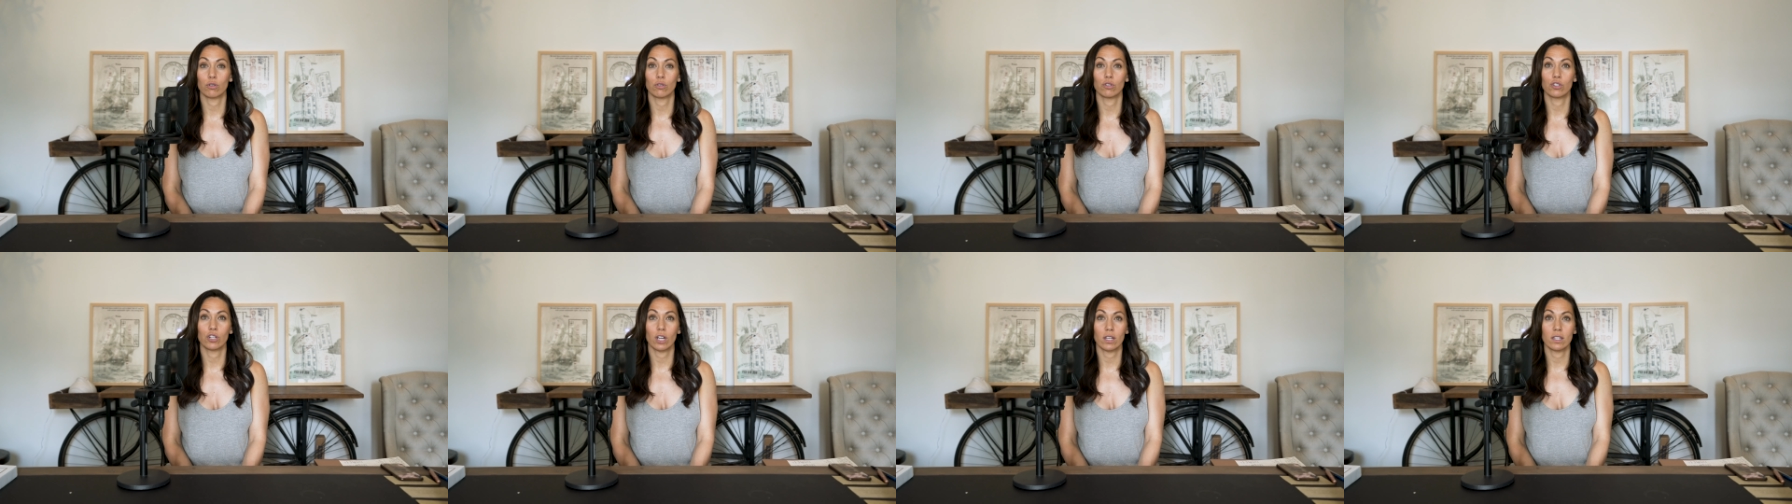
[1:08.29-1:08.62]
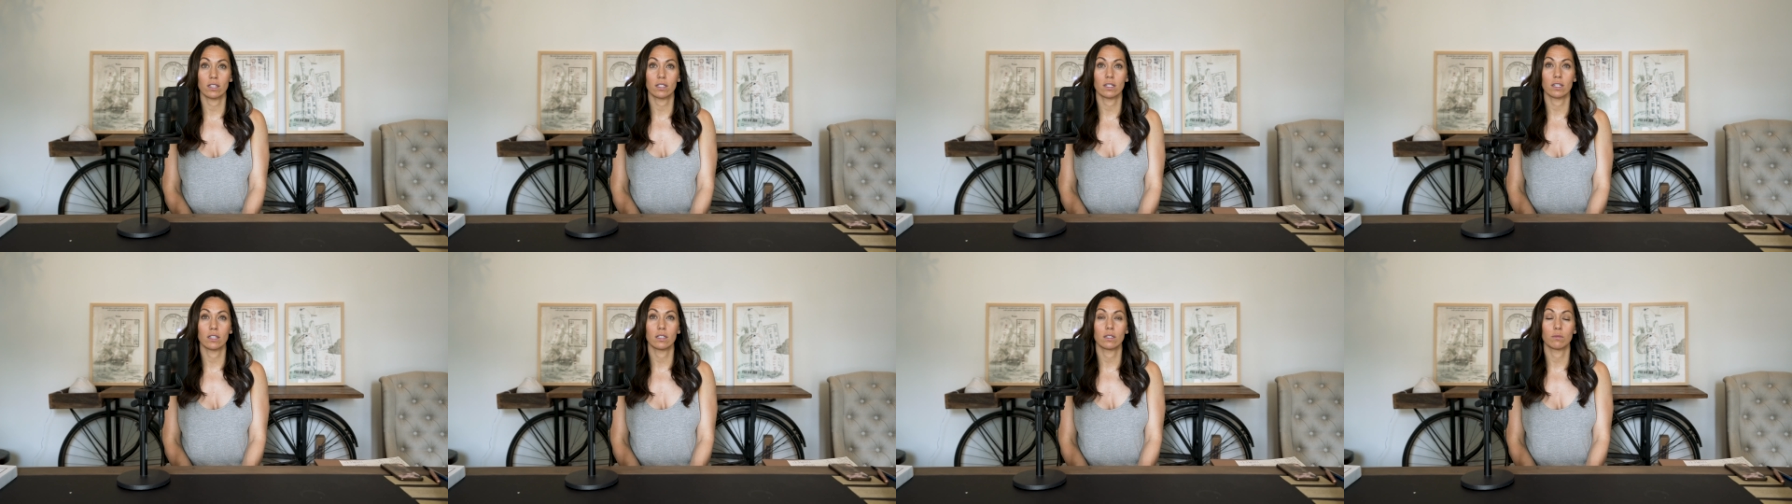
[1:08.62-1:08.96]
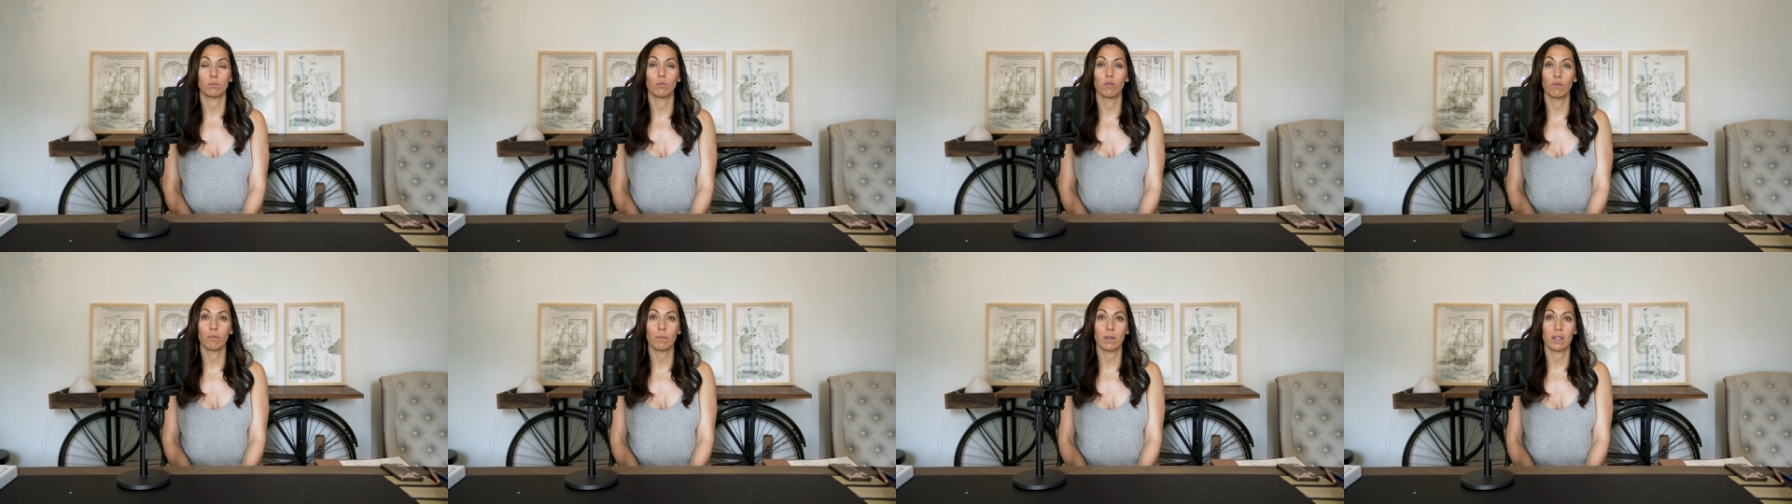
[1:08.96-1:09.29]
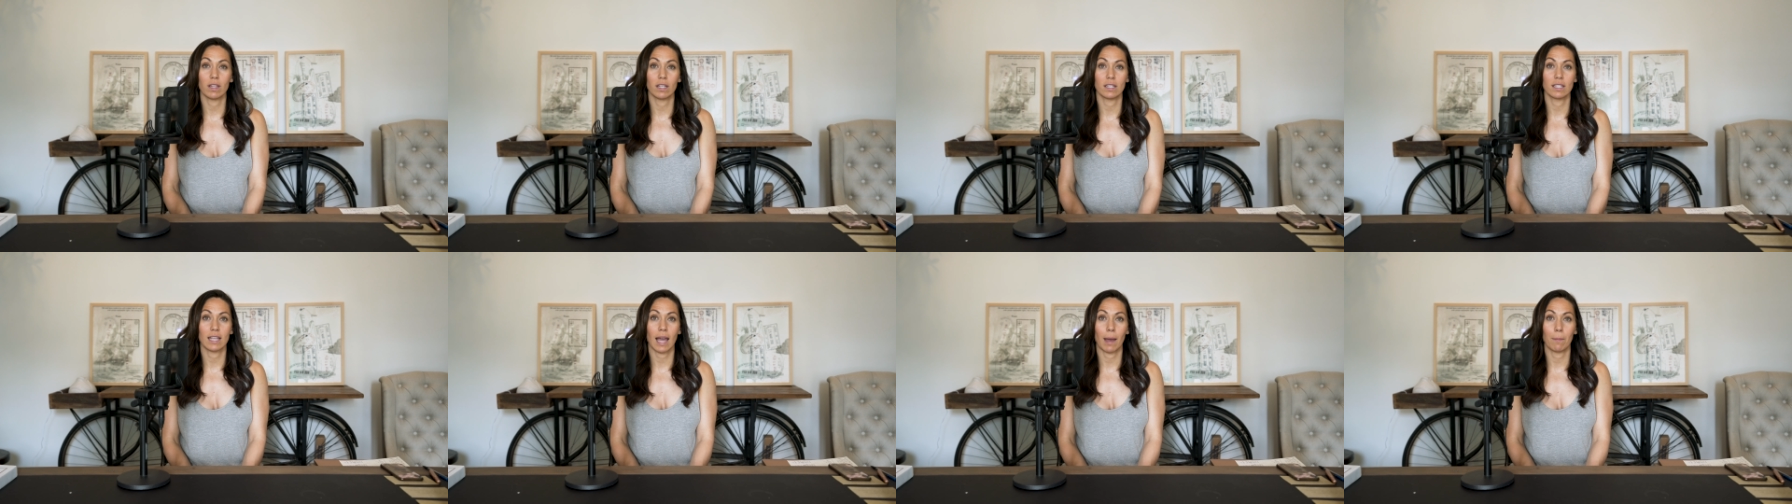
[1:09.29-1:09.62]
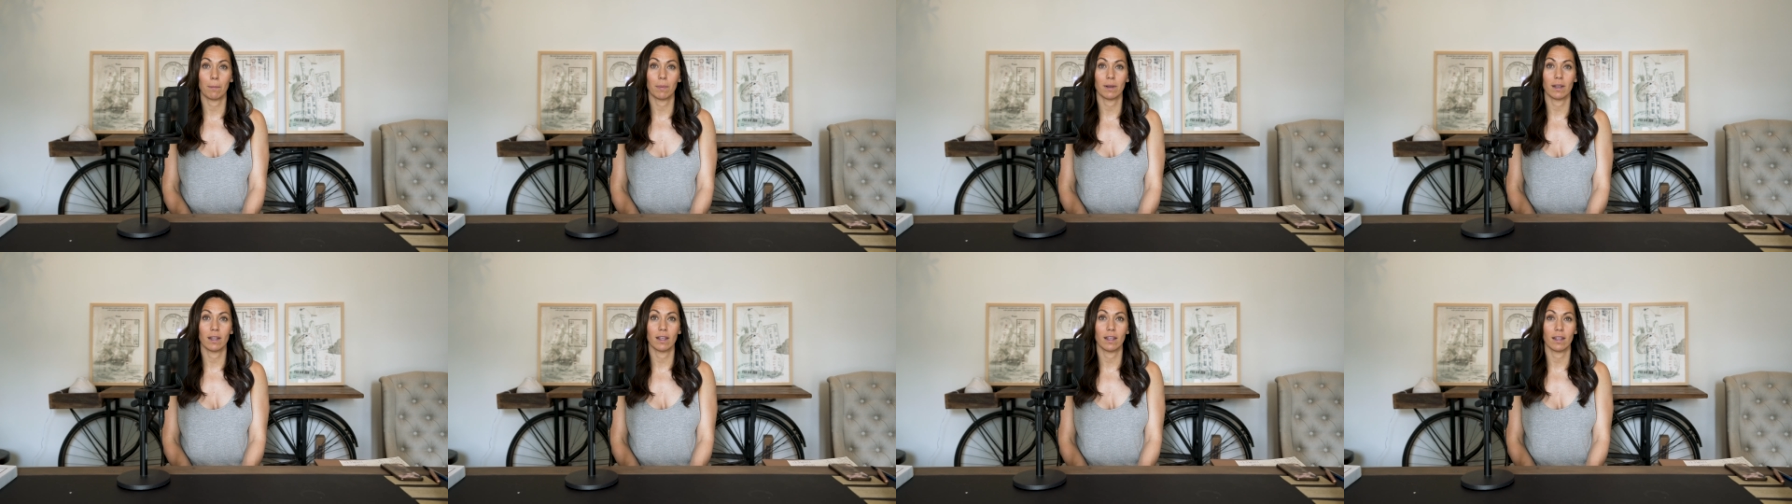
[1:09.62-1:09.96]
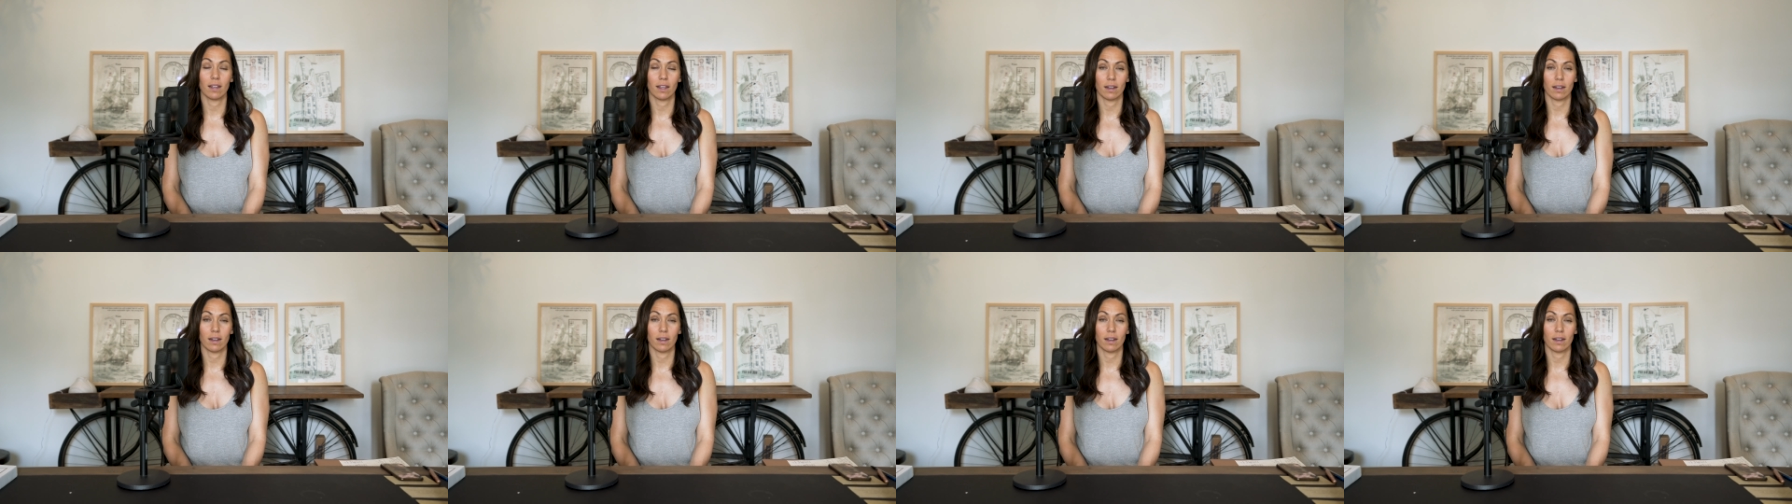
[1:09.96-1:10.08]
justice movement that's happening